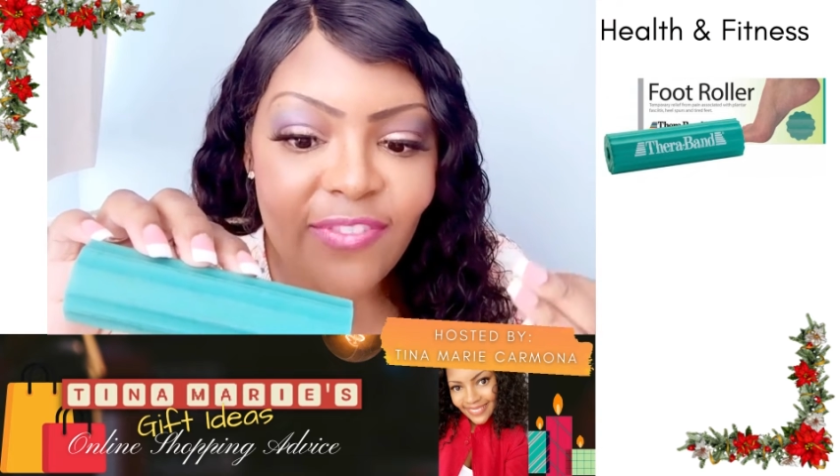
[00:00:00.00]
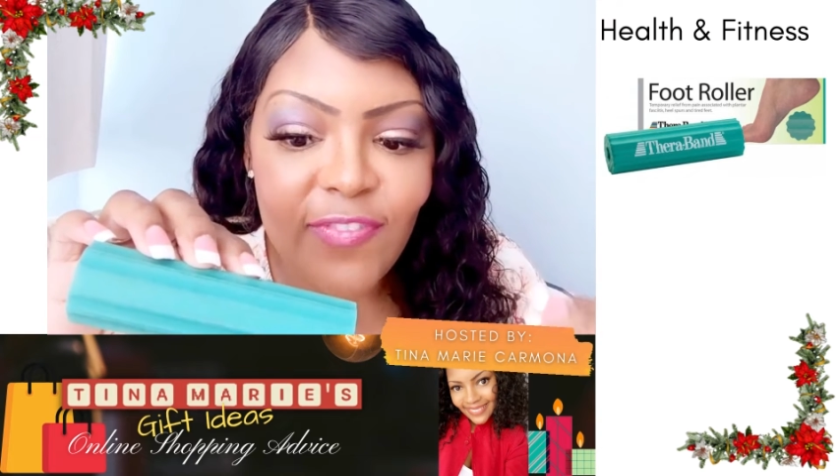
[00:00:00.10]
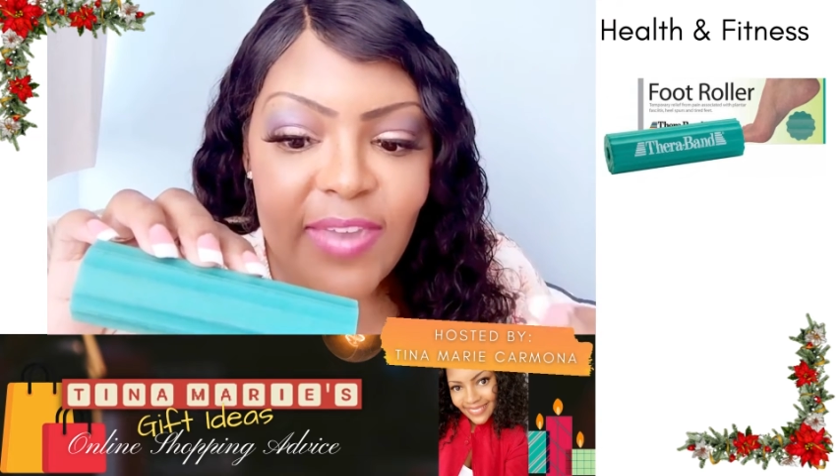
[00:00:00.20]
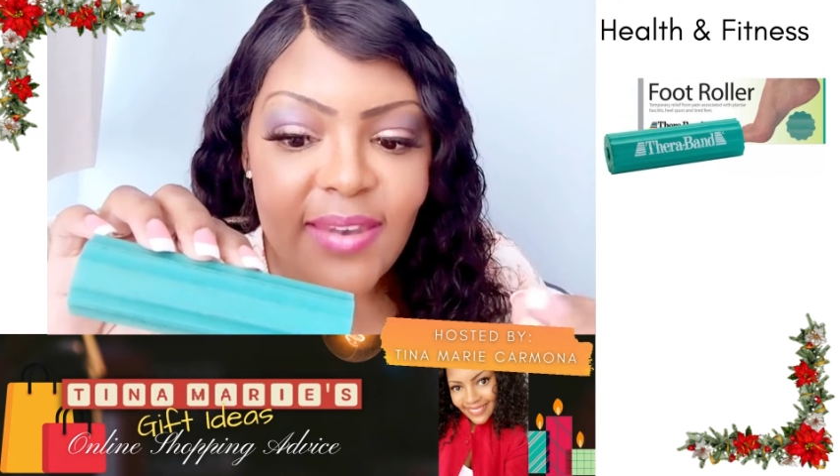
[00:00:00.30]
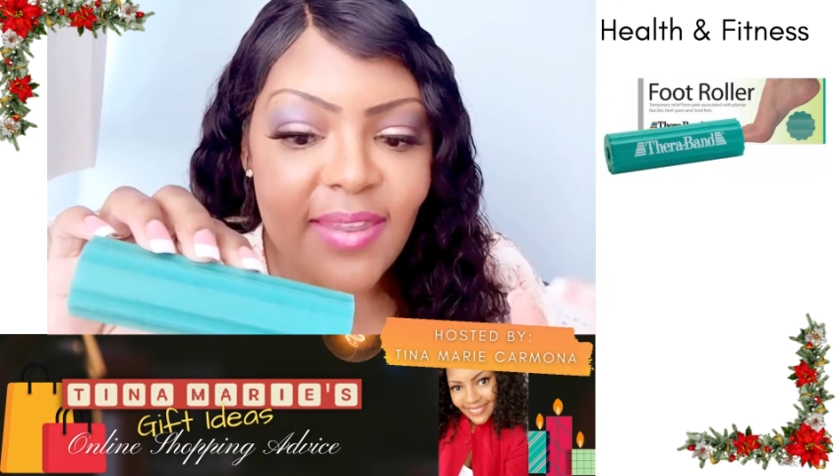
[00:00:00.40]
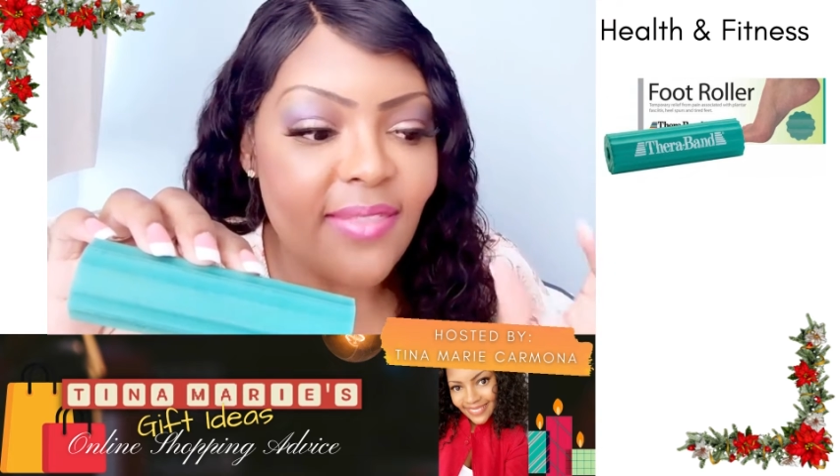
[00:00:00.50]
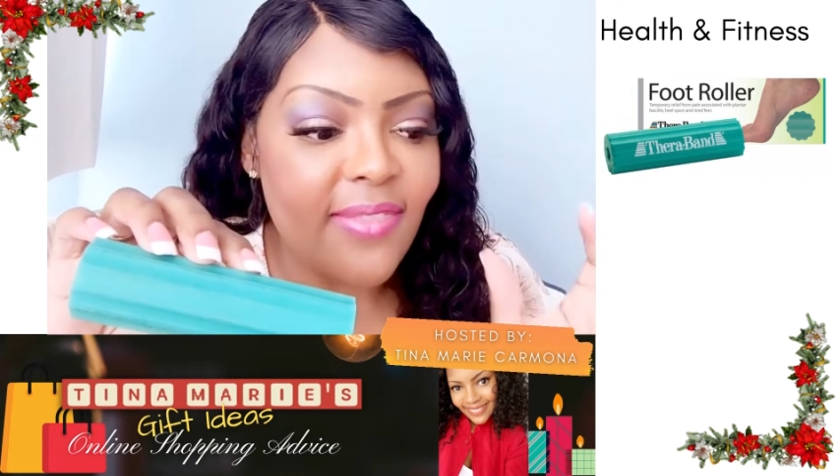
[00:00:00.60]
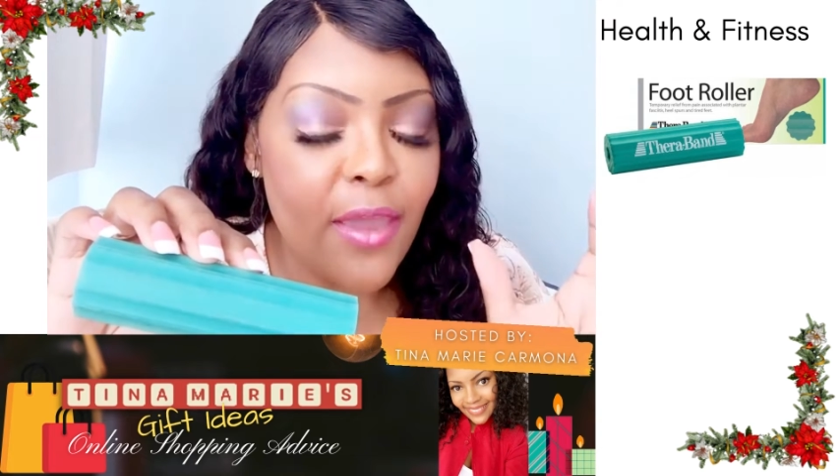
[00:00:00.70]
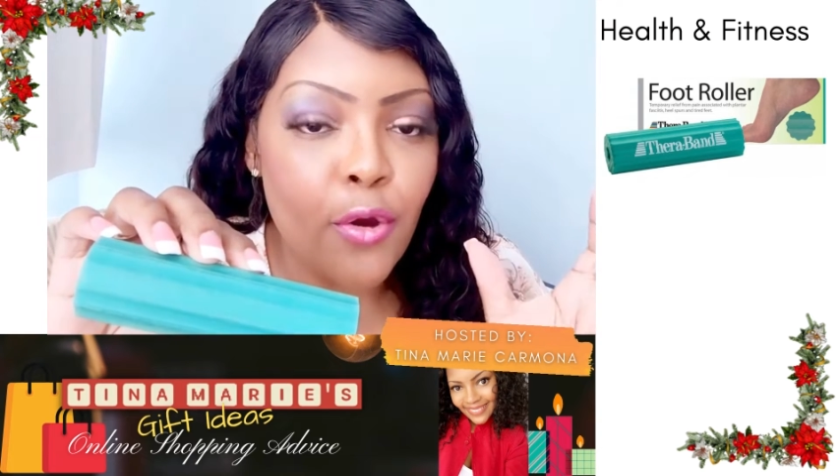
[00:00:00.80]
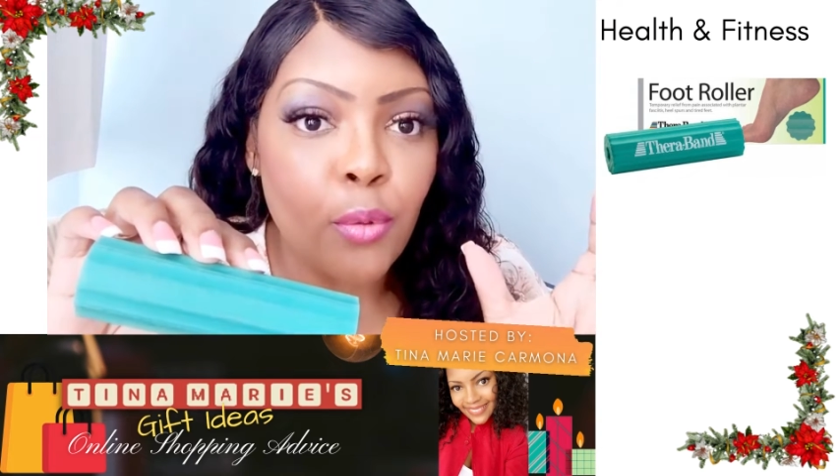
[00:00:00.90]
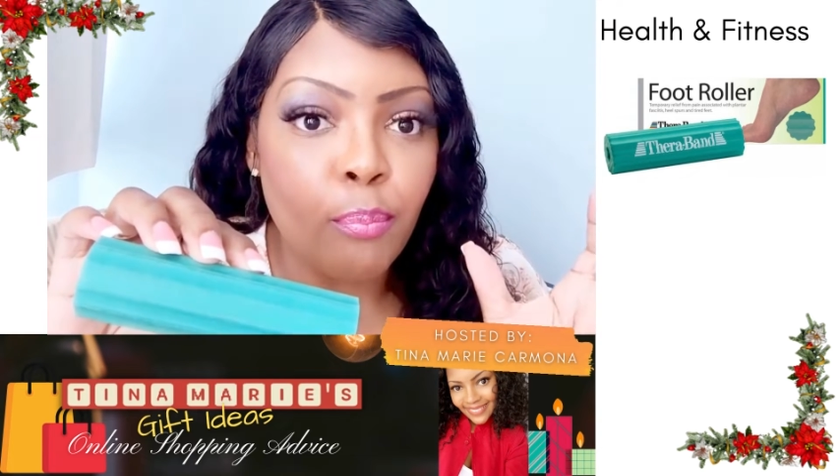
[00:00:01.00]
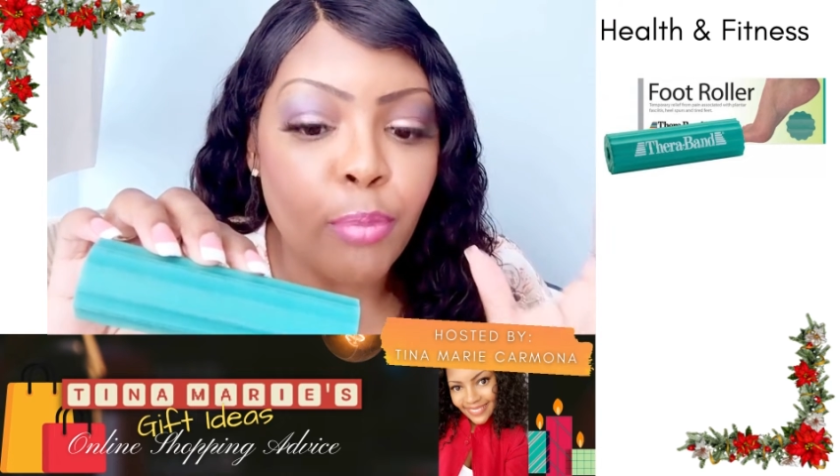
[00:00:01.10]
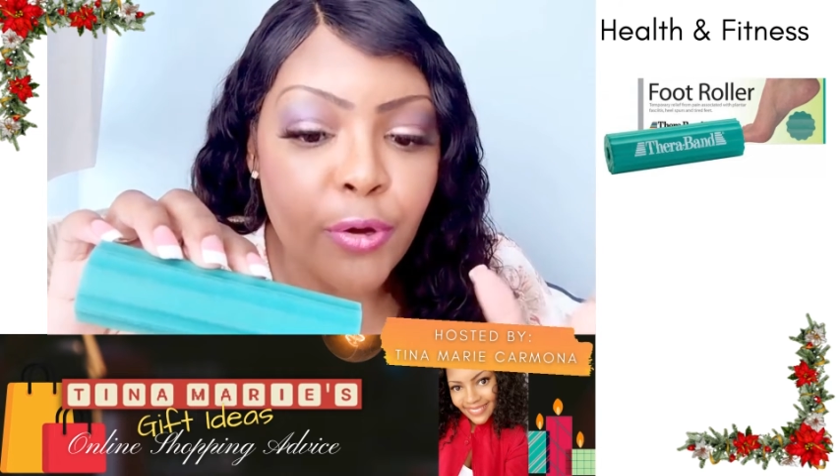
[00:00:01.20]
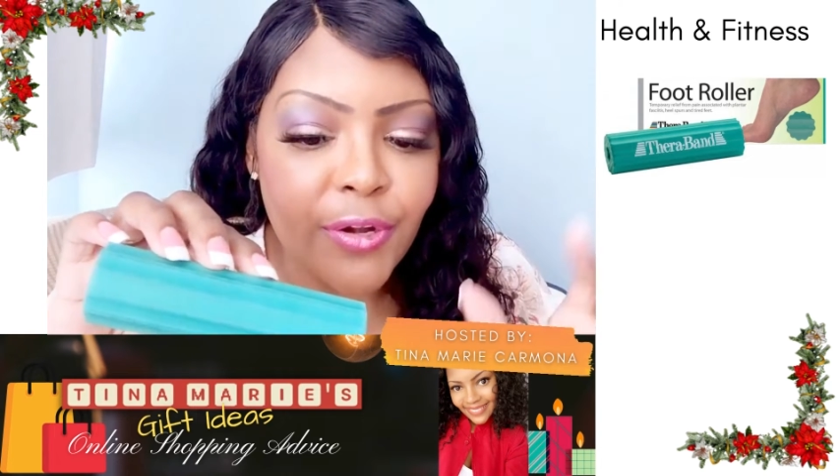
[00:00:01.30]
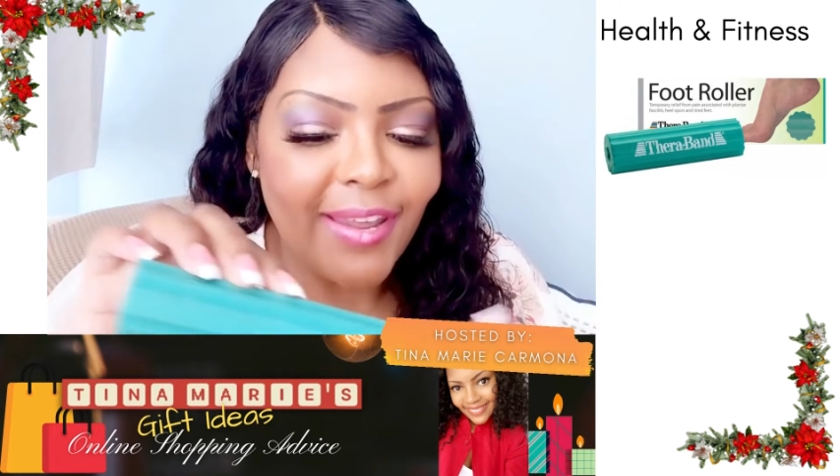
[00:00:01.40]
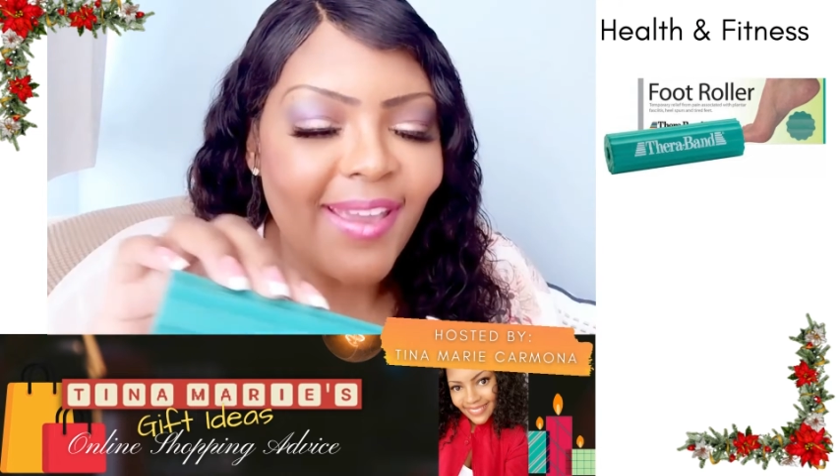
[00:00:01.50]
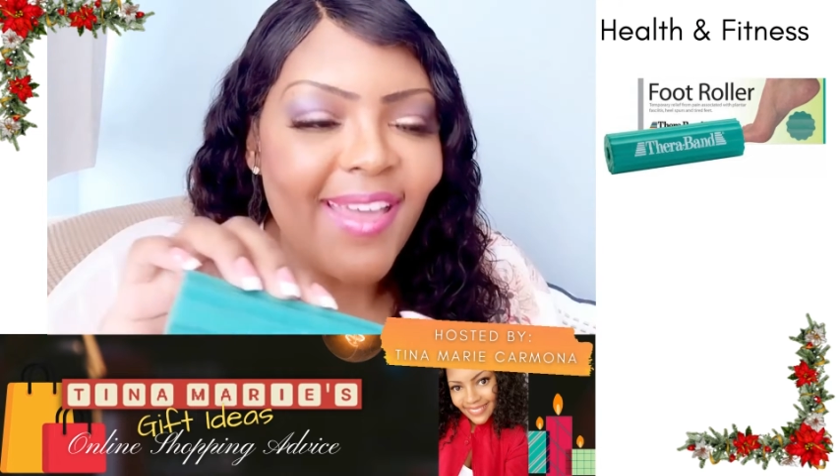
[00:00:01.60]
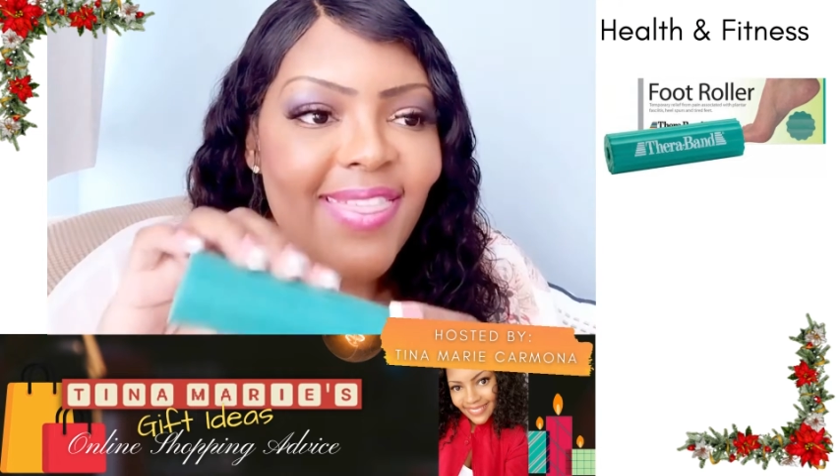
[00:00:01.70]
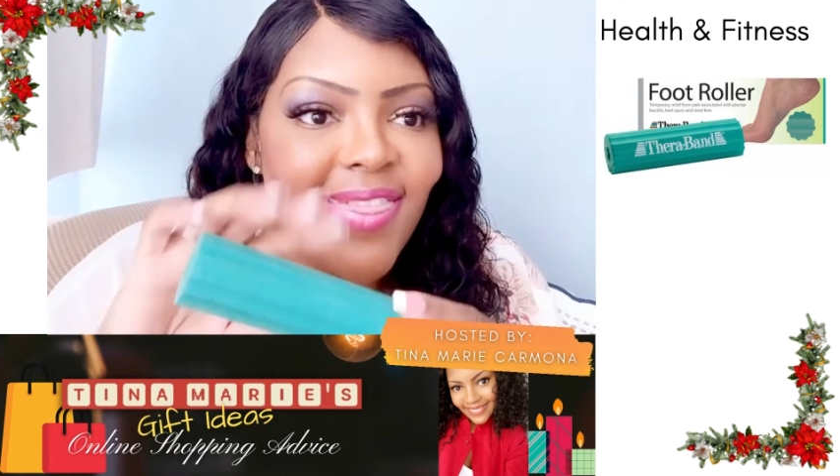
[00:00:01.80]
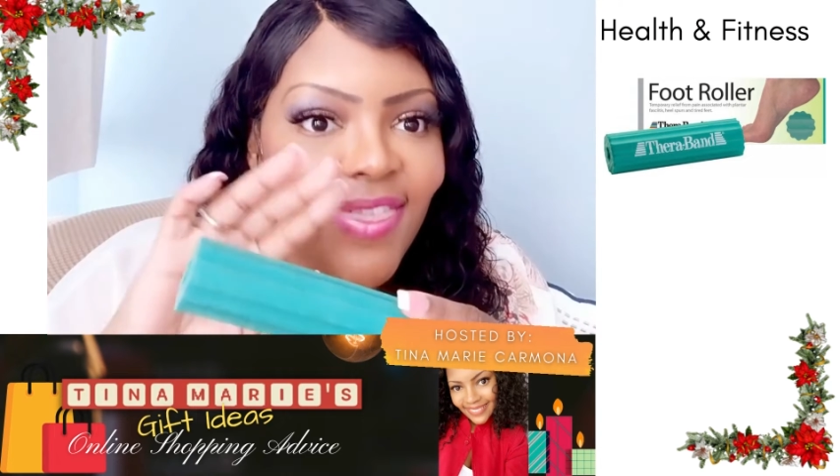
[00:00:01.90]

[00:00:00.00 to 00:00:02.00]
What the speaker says: feet and they are burning.